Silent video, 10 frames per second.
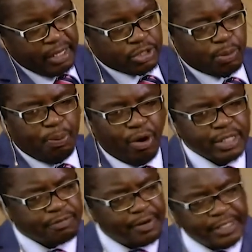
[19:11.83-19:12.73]
So Paul
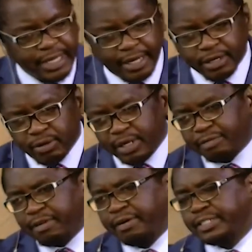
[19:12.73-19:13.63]
is very technical and
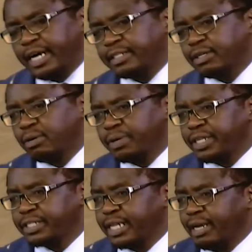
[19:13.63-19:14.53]
very tactical with
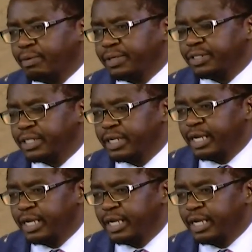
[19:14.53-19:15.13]
his language.